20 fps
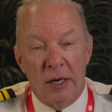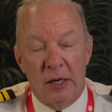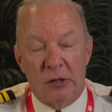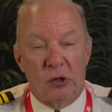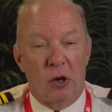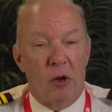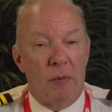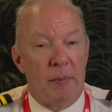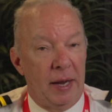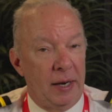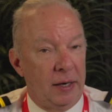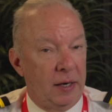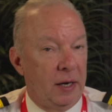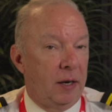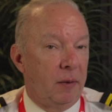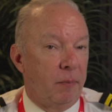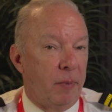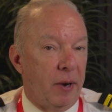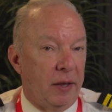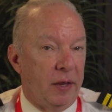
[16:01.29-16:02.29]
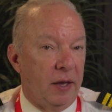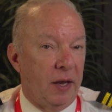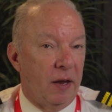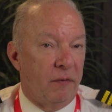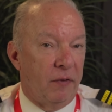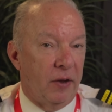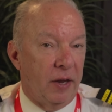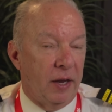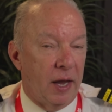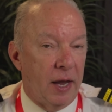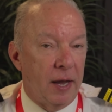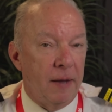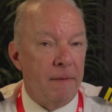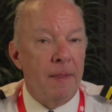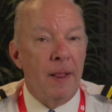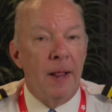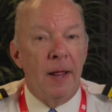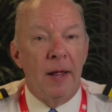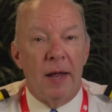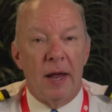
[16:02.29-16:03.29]
It's all mandated by the
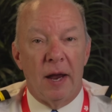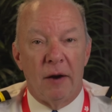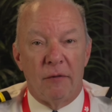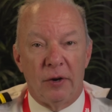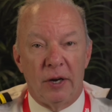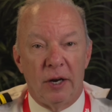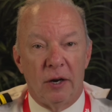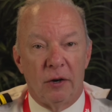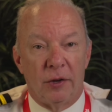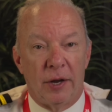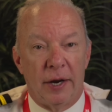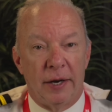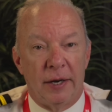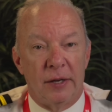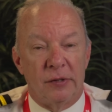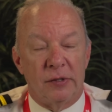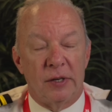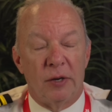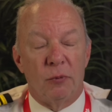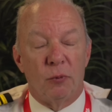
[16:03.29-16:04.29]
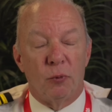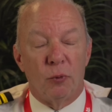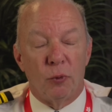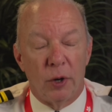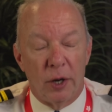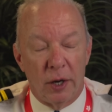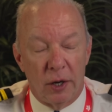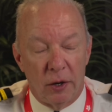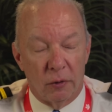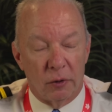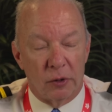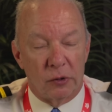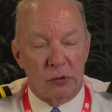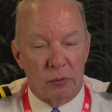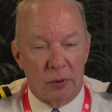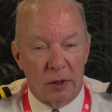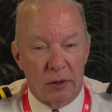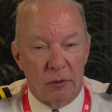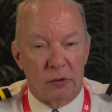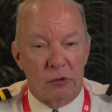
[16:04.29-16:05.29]
FAA. Every airline has a rigorous,
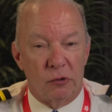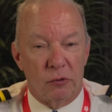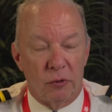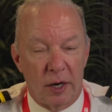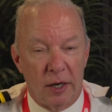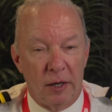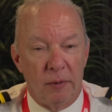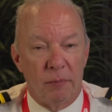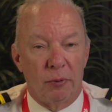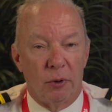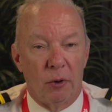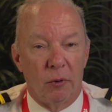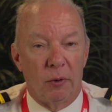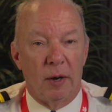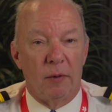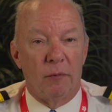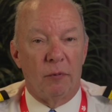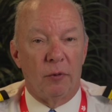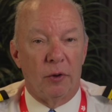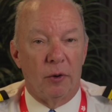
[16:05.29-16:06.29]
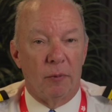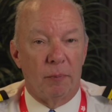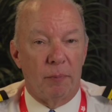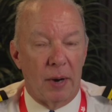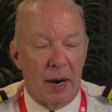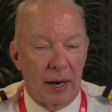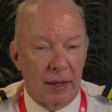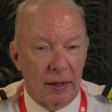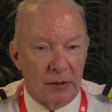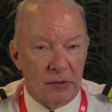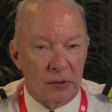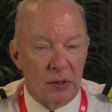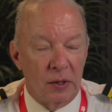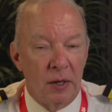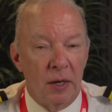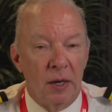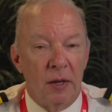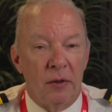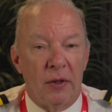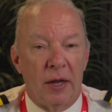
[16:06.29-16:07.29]
rigorous training program for their pilots.
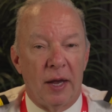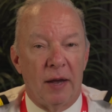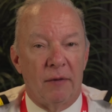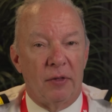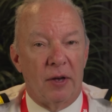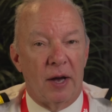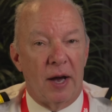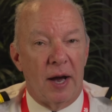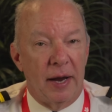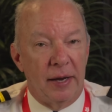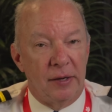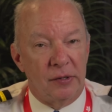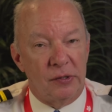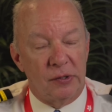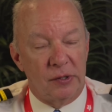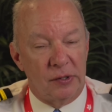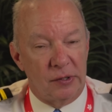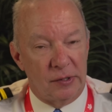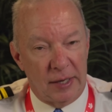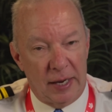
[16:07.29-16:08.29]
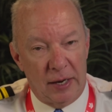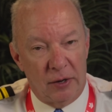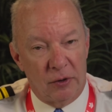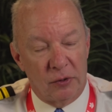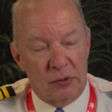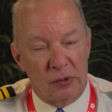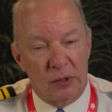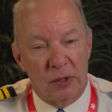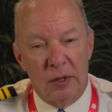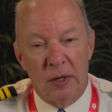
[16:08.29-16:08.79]
They have the highest standards,